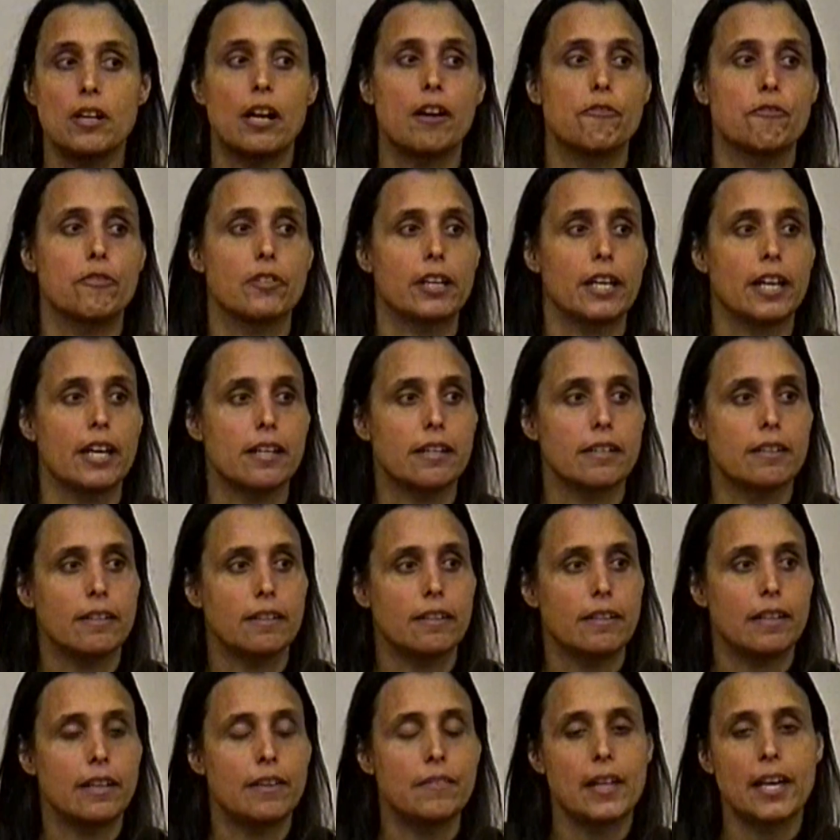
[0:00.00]
we do not forget.
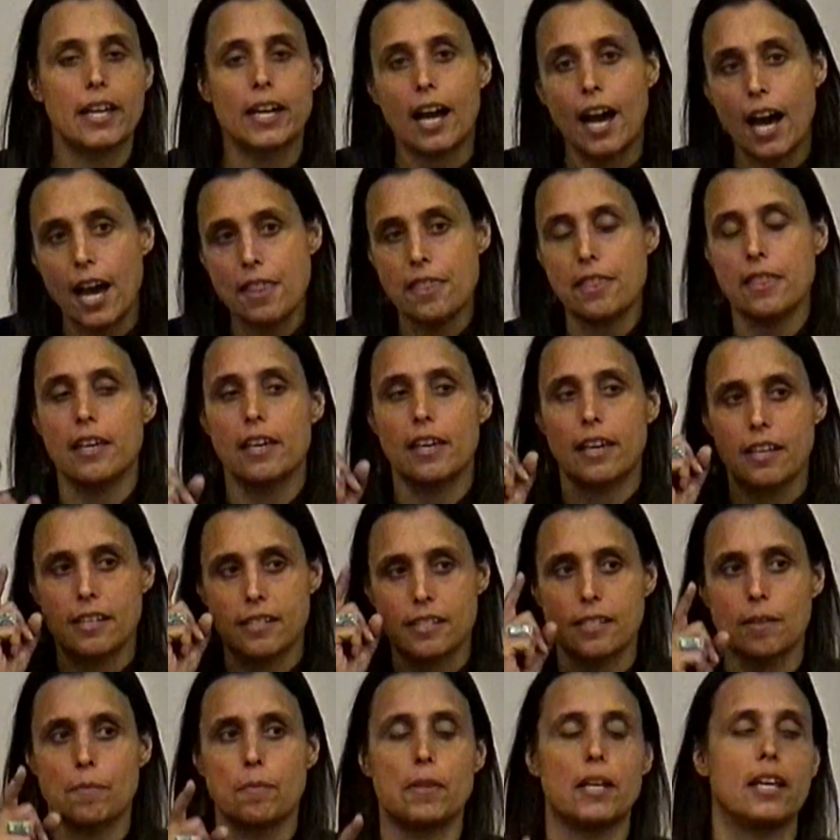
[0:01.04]
And that I
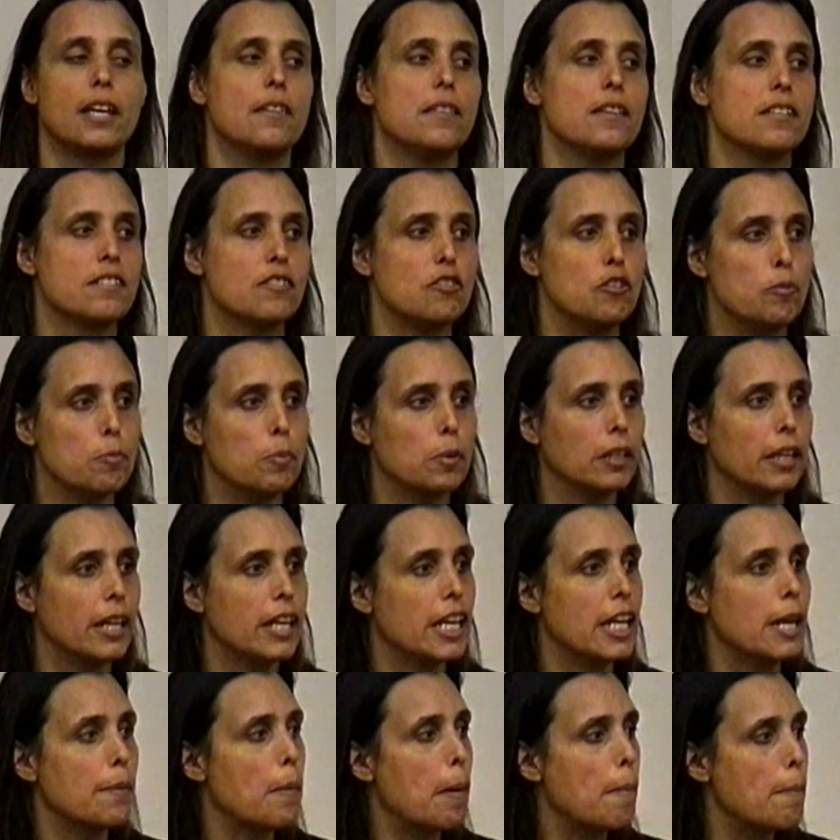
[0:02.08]
think is something in this new
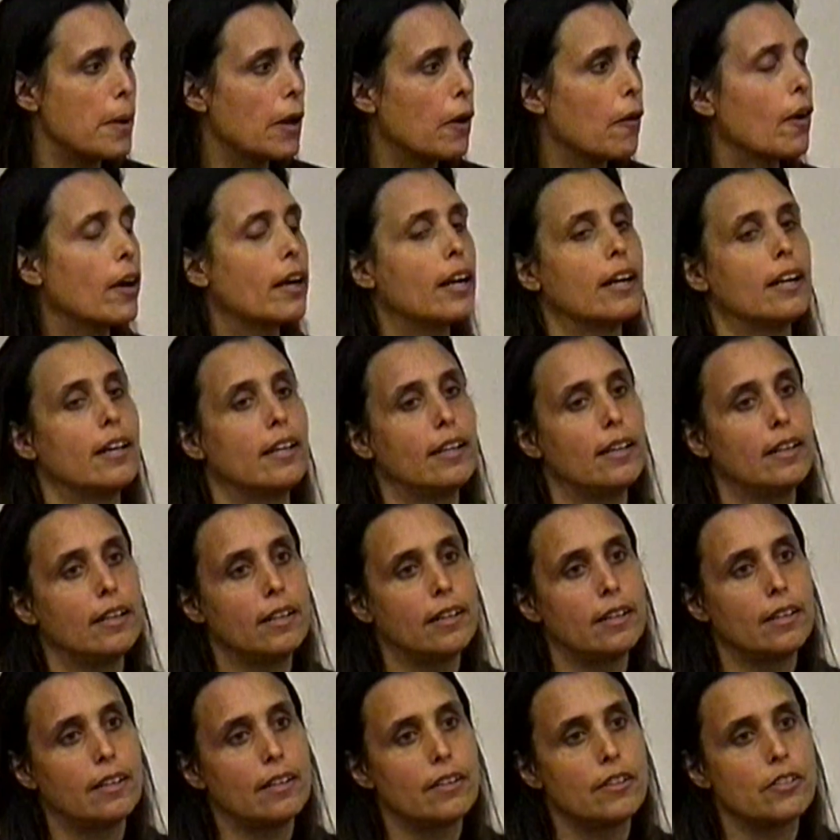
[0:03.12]
millennium America
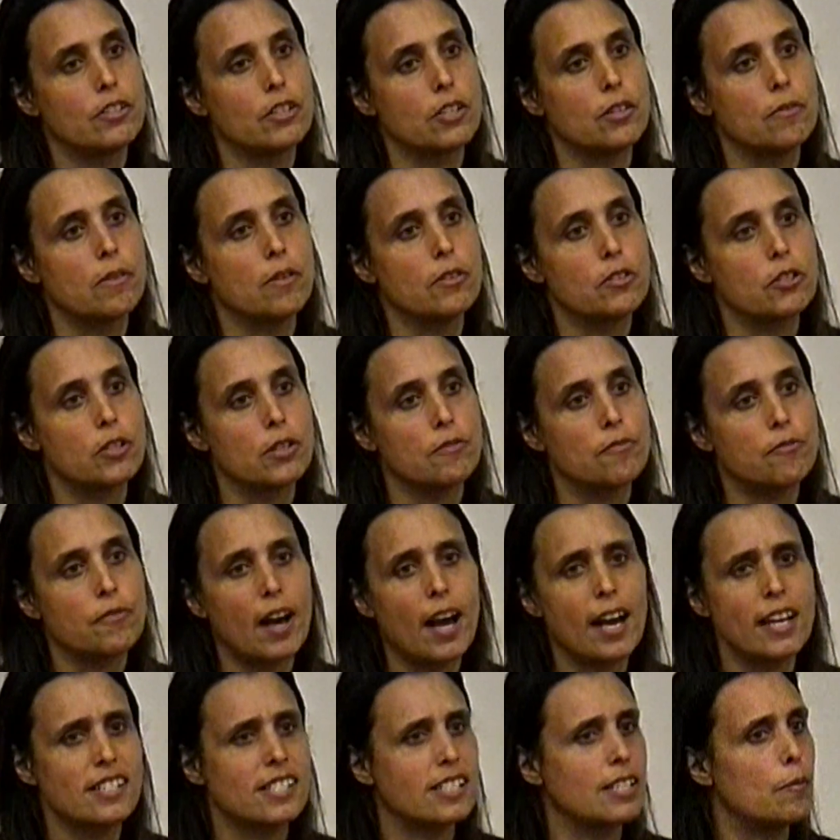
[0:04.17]
should should
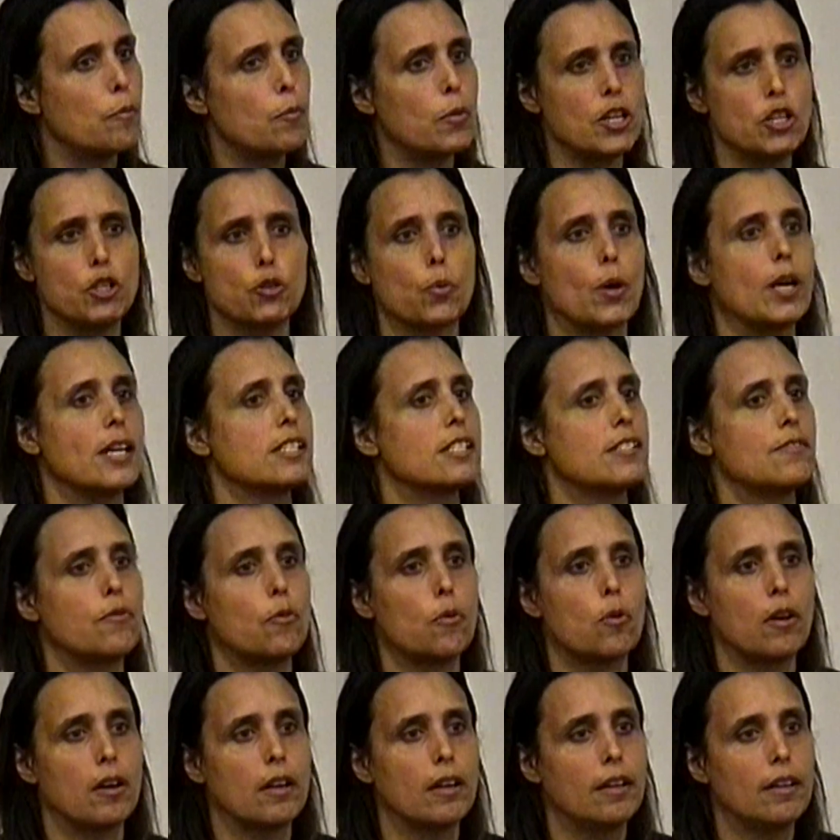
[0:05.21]
find some
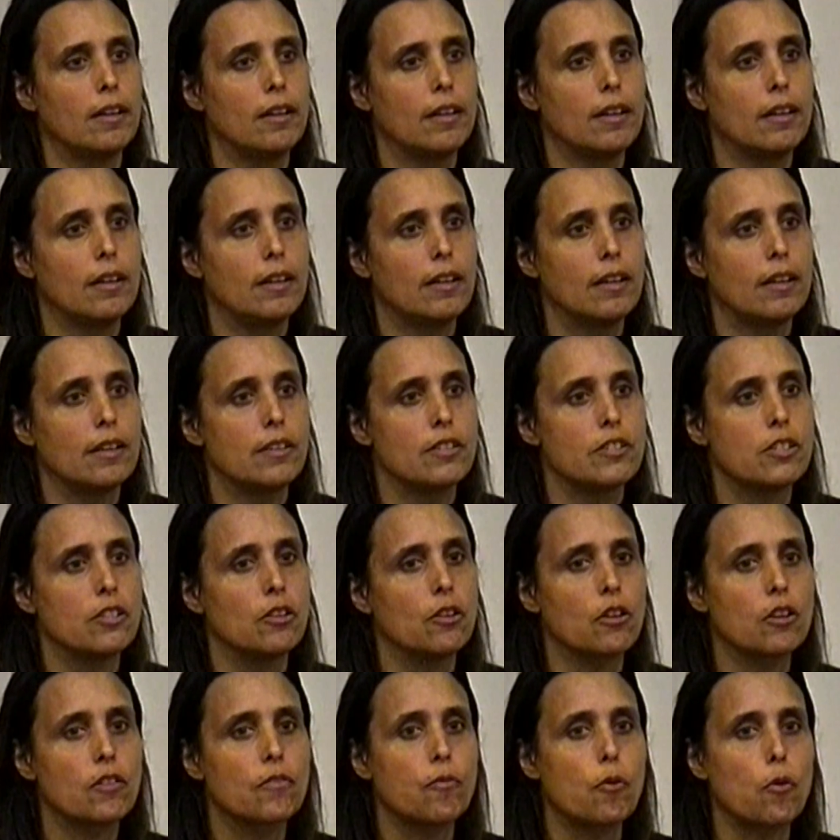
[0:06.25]
redress for
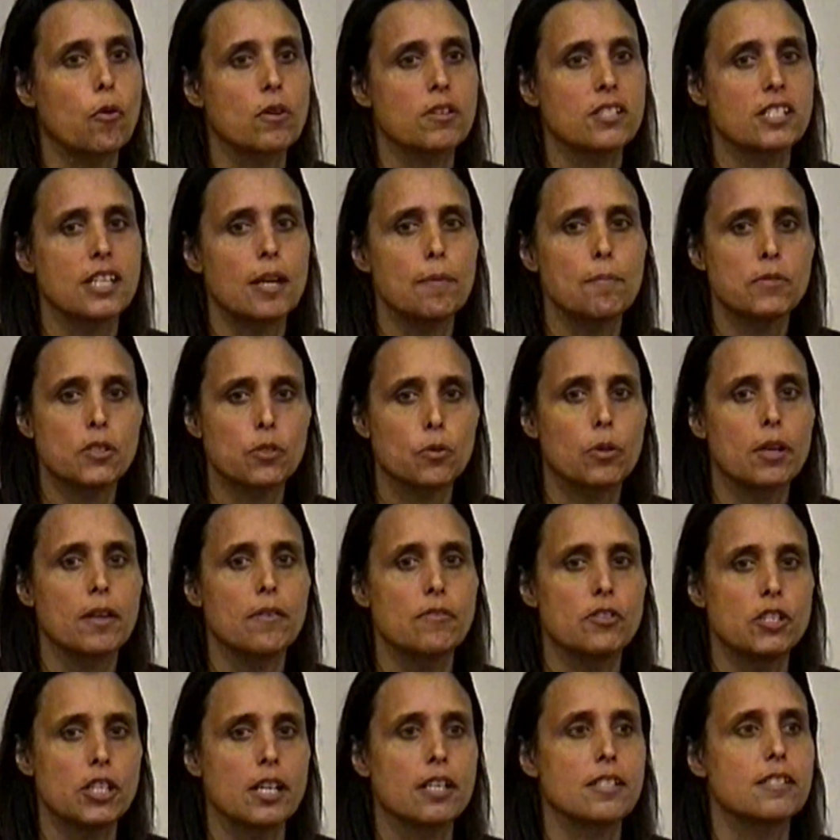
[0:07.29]
should look for some
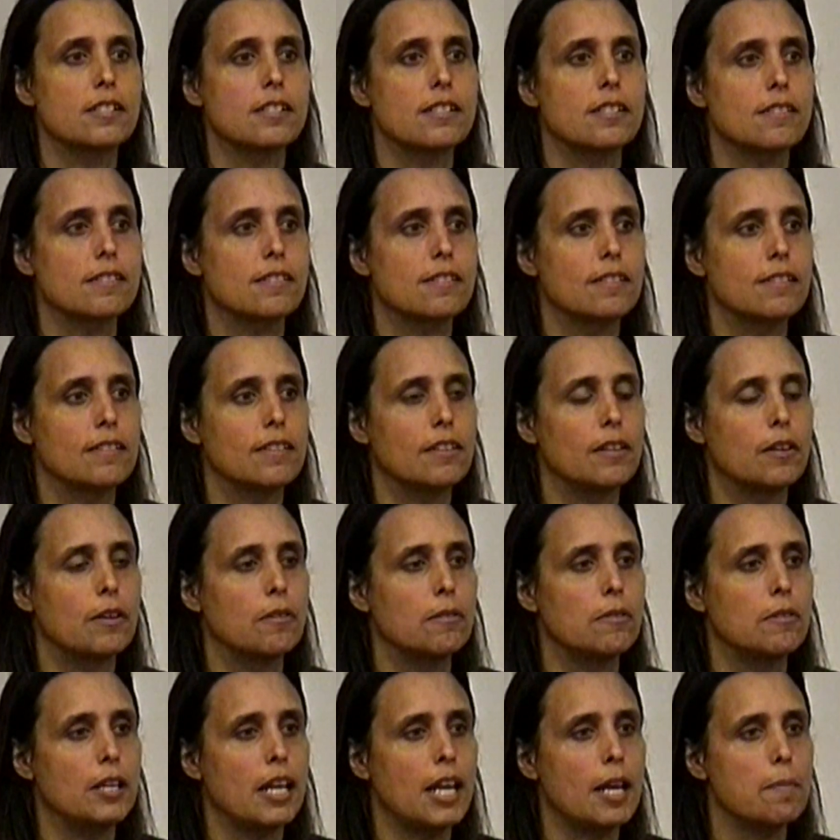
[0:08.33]
sort of justice. You
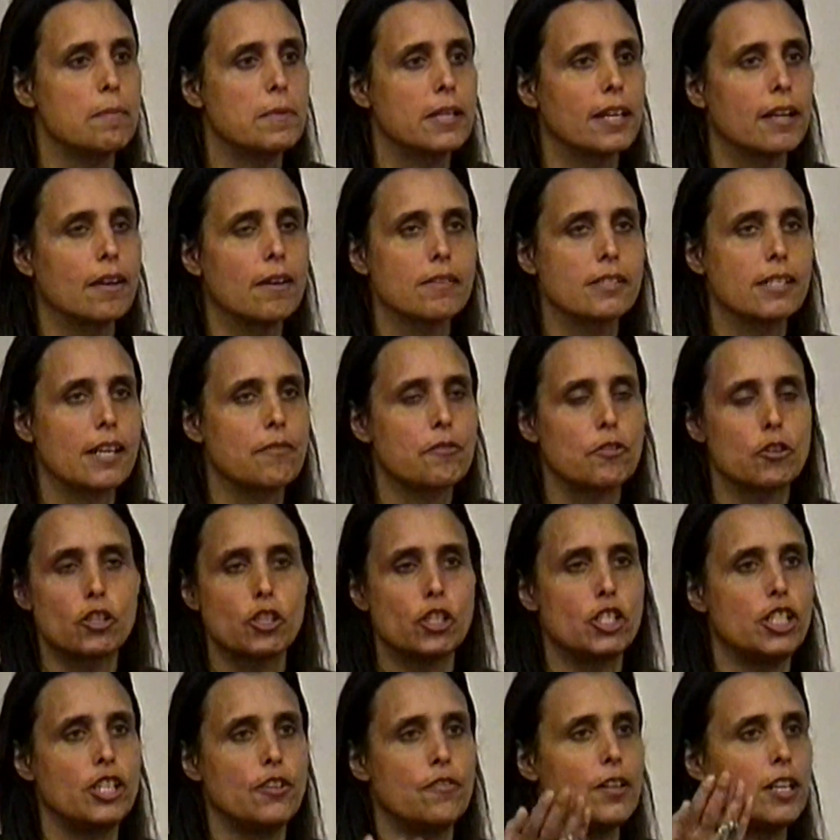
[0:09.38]
know, name towns
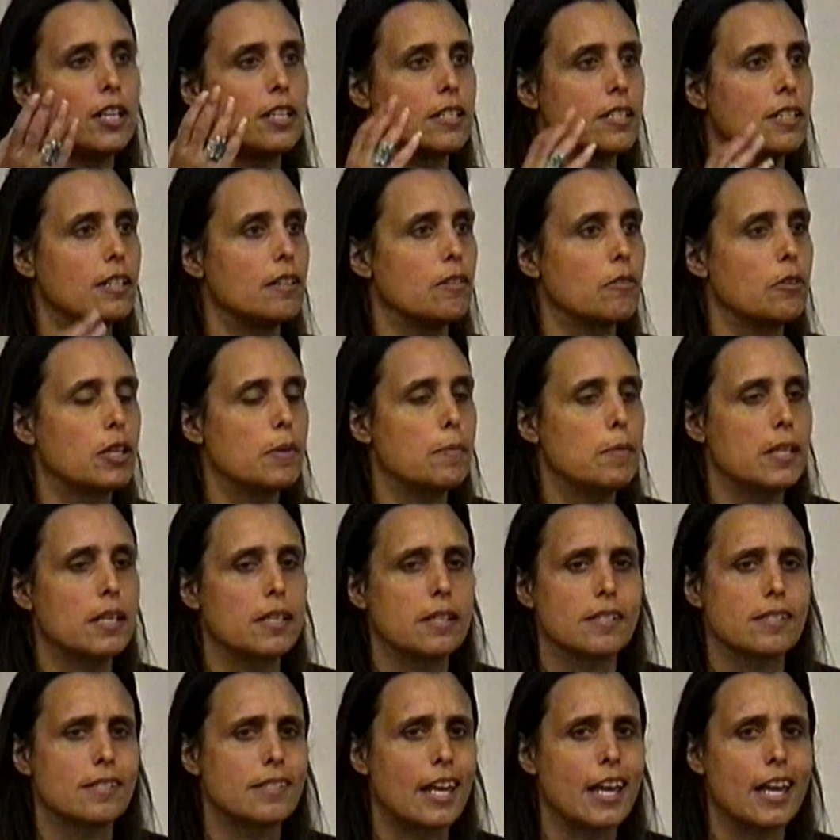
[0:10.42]
after Chivington, kind
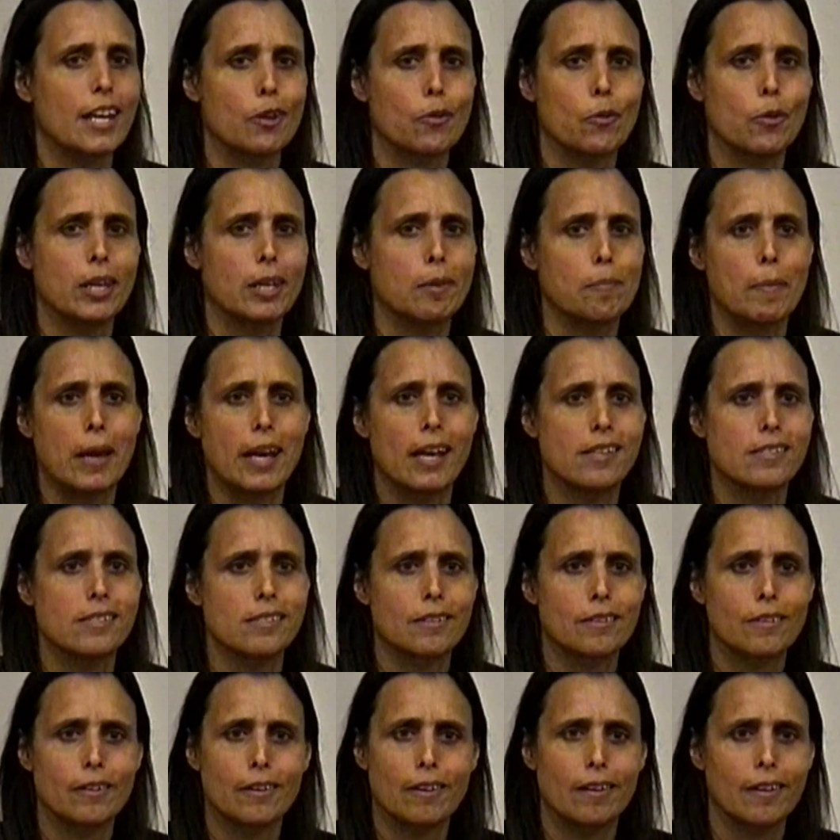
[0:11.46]
of the Sand Creek
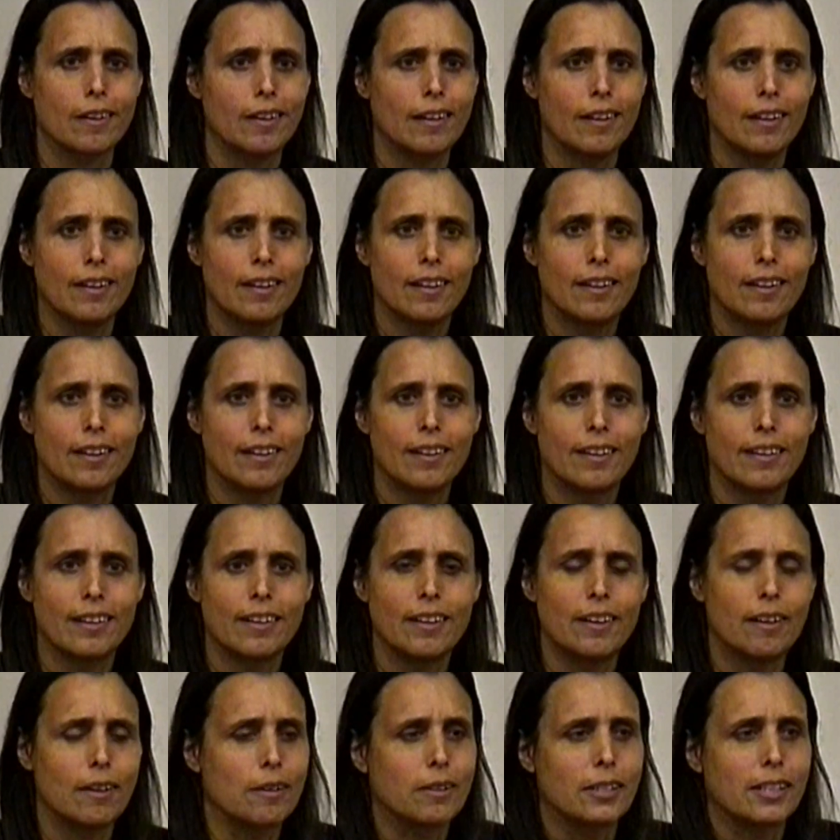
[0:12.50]
massacre.
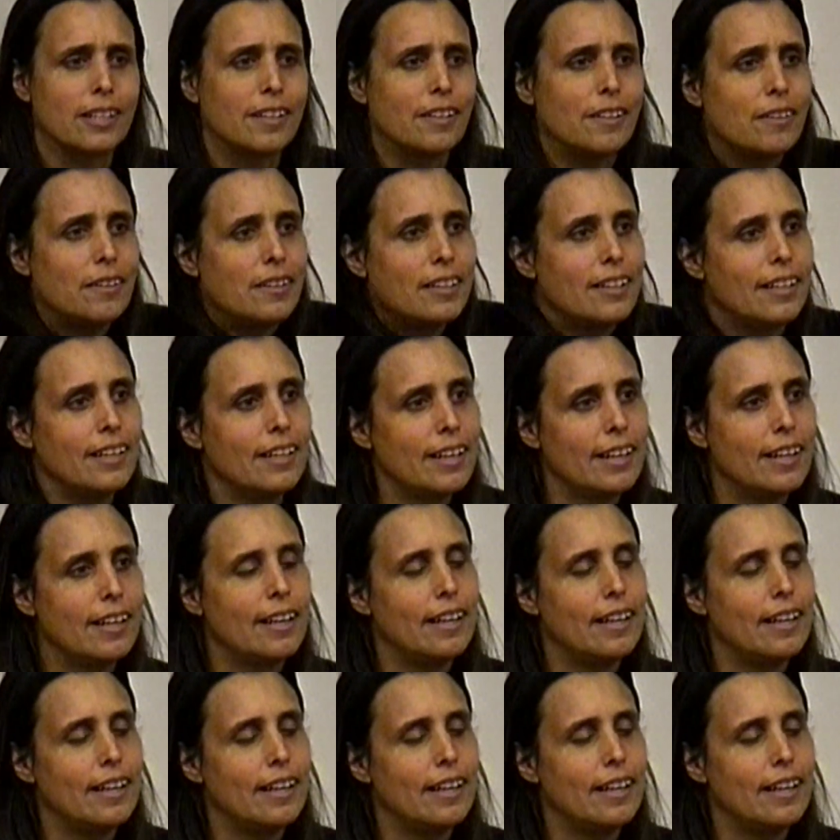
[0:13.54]
Oh, you know.